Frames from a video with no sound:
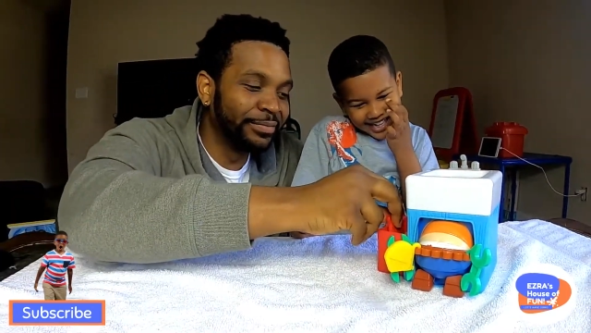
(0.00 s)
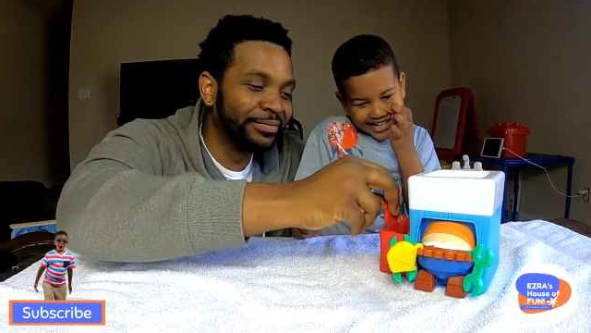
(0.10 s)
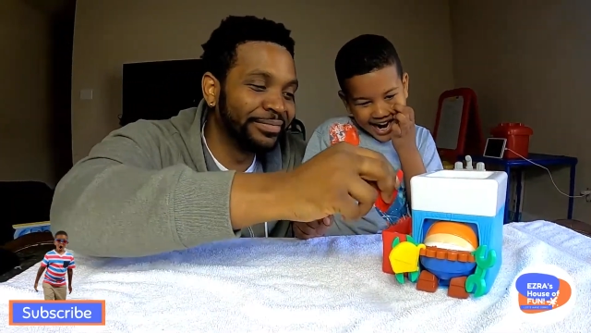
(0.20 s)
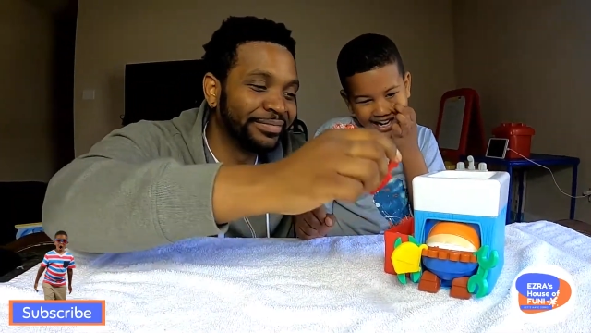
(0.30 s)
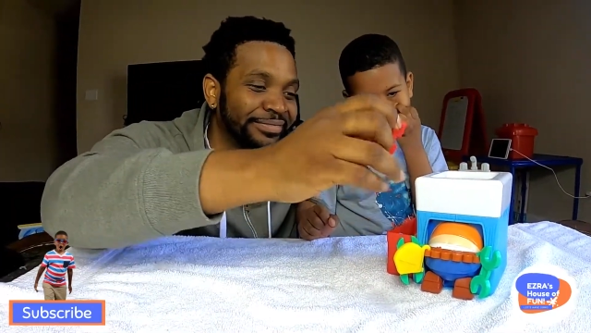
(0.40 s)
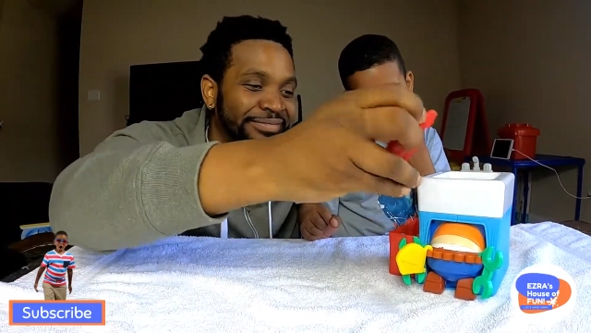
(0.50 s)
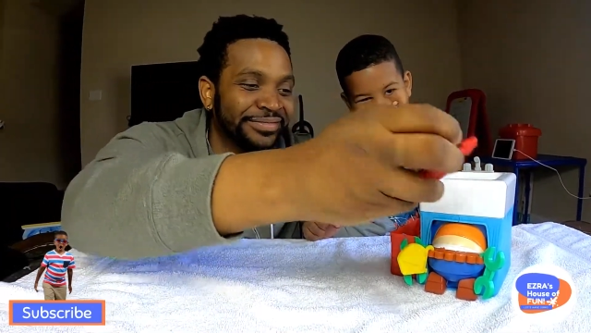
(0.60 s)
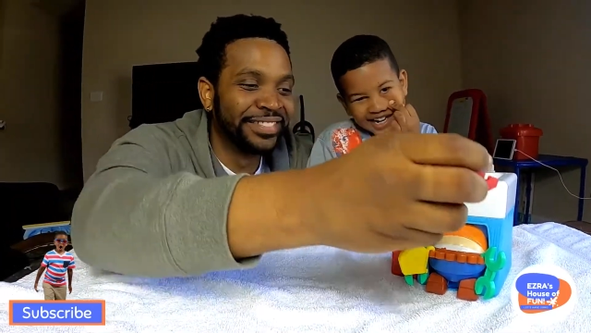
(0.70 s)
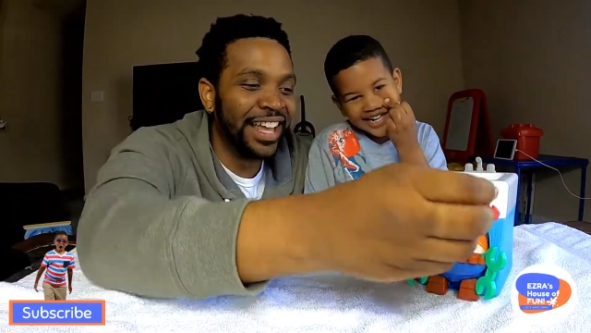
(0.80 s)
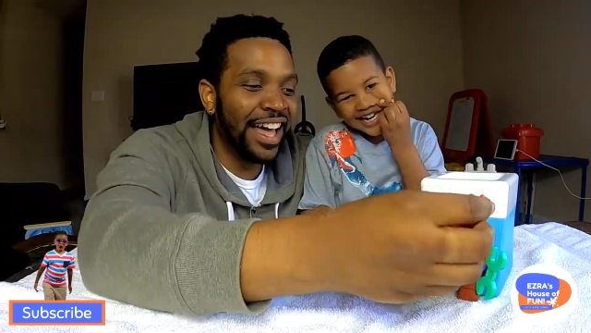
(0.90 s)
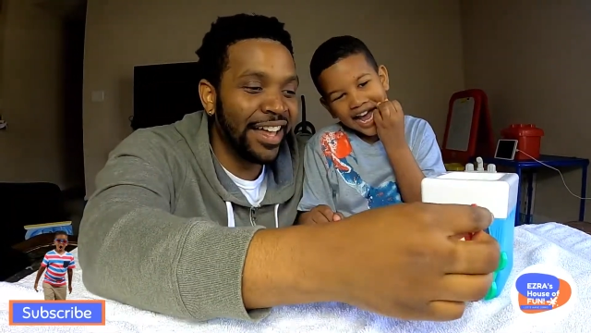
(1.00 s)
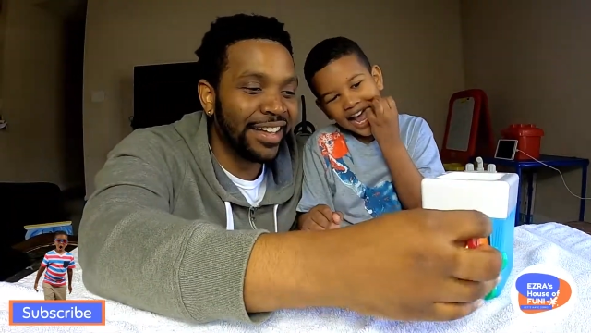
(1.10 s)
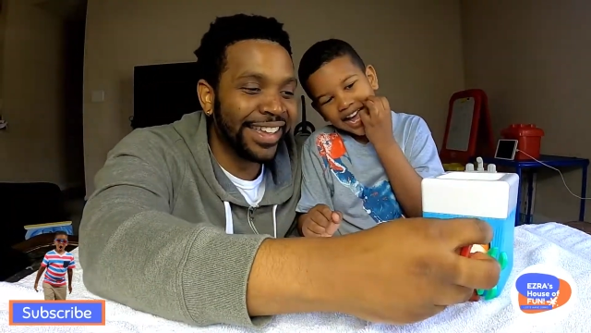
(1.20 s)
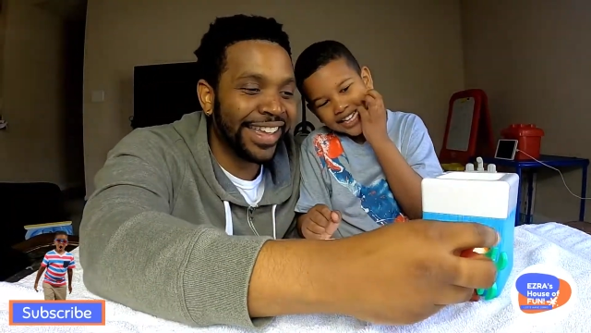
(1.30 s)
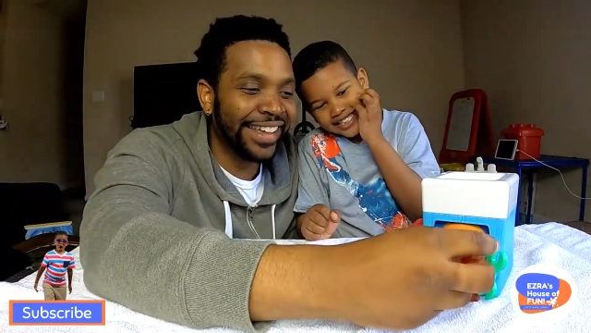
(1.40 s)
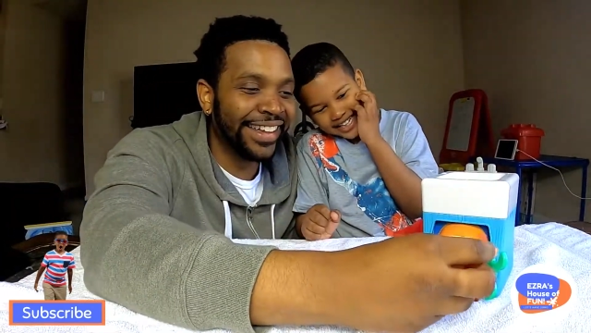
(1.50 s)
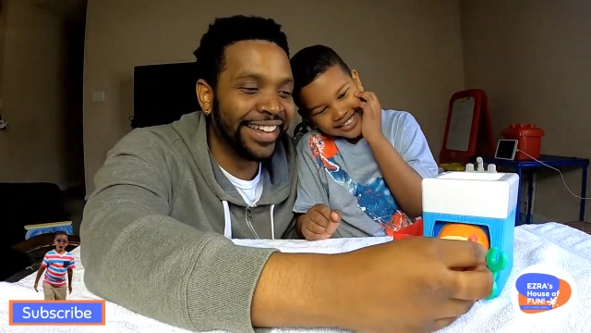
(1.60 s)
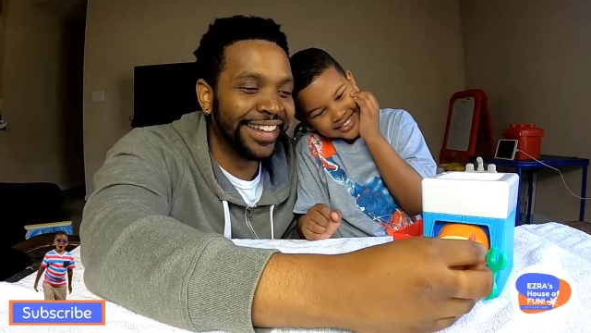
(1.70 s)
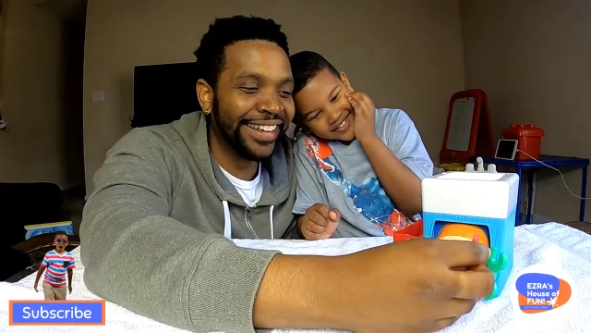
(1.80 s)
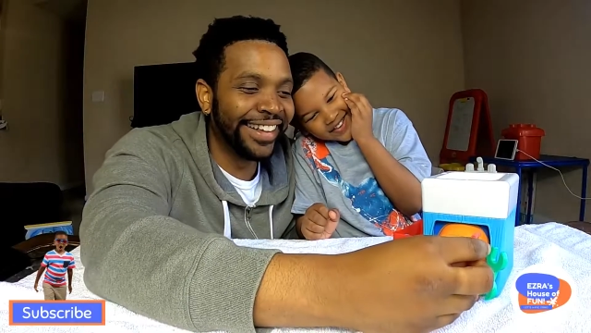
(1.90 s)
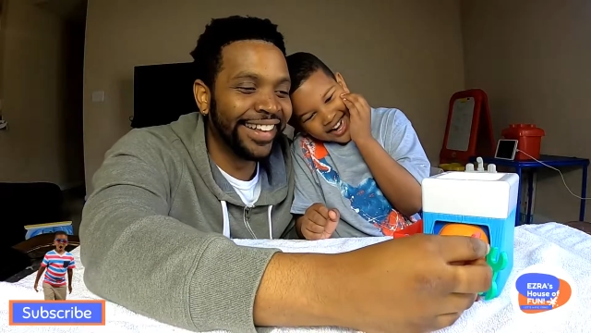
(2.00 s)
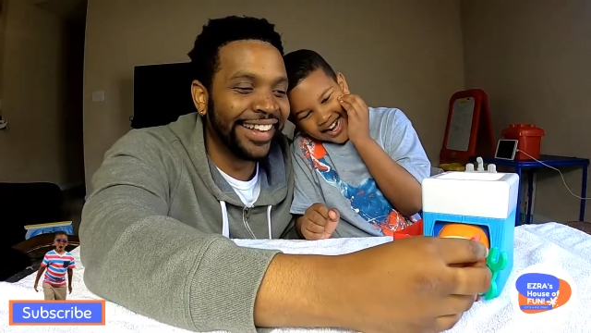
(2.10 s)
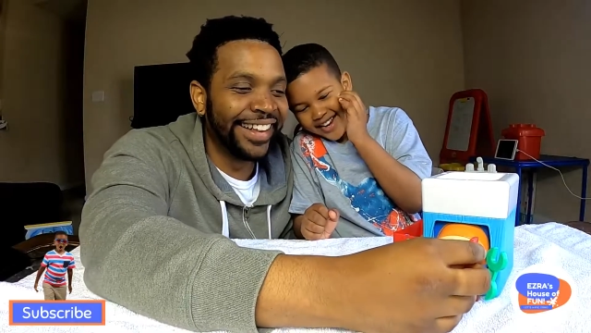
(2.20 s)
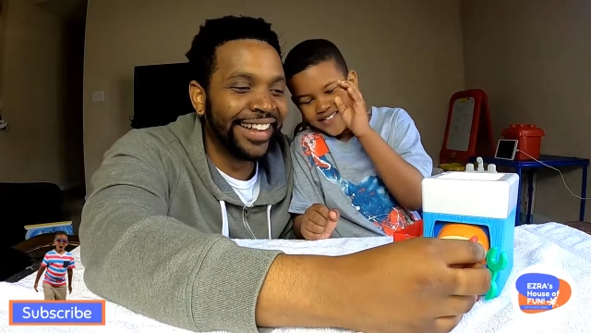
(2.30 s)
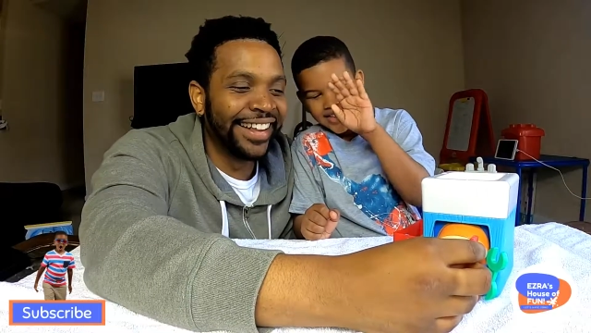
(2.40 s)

Speaker 1: Daddy. Uh-huh. It's gonna squirt. I know